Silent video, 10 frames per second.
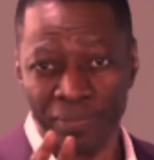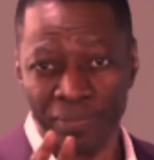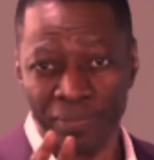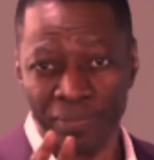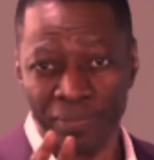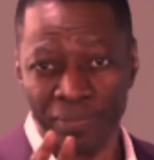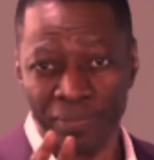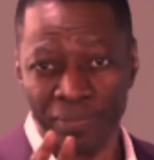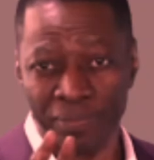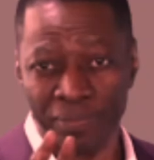
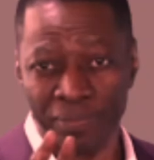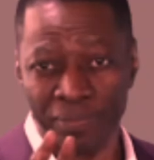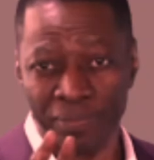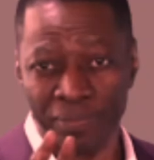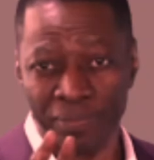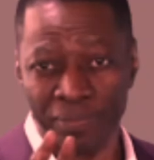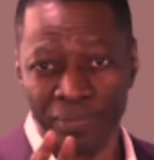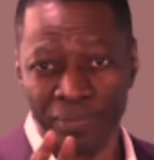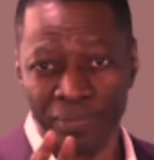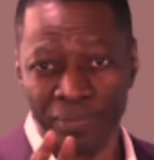
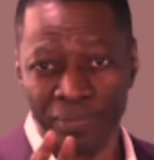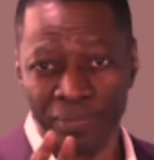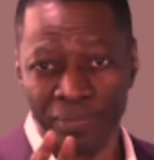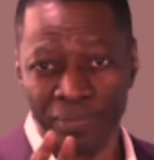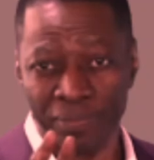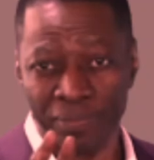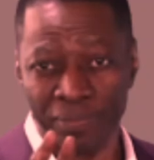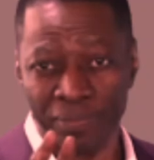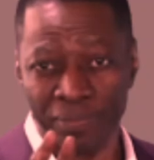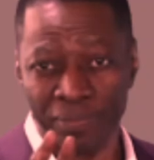
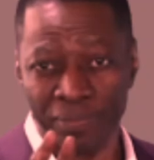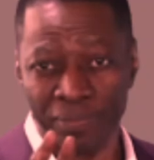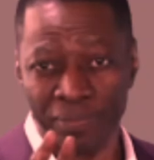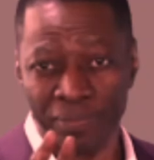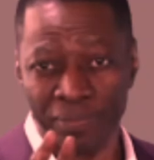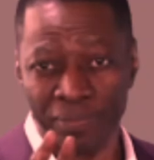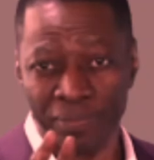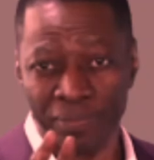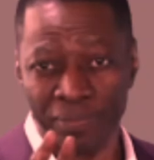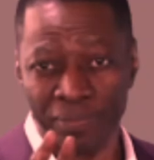
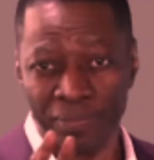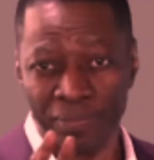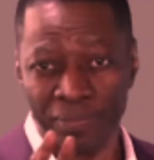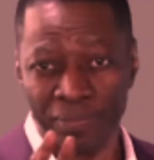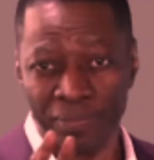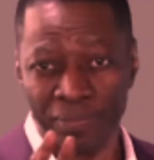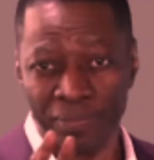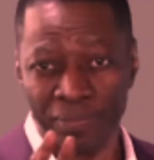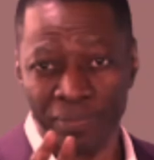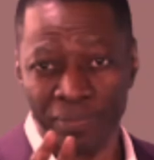
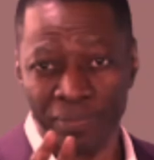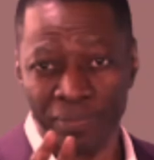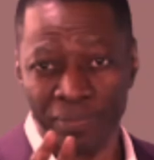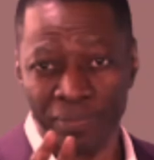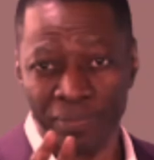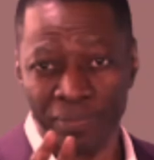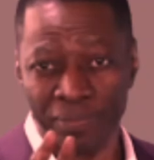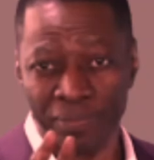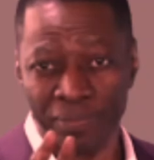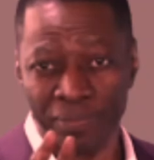
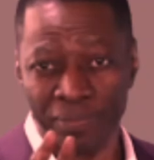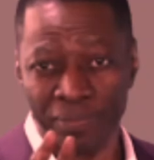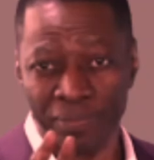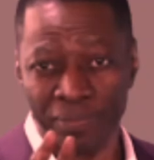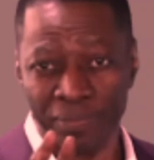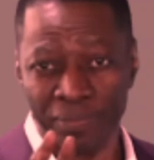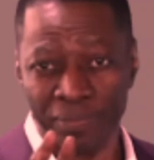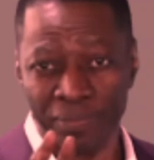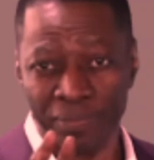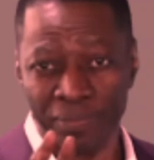
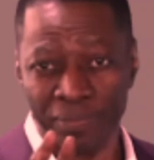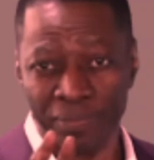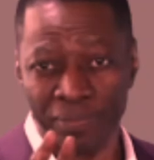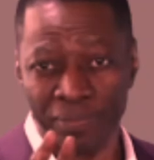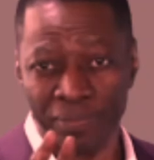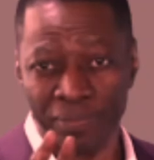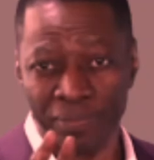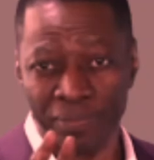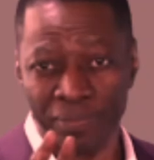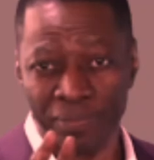This is a still picture; no speech is visible.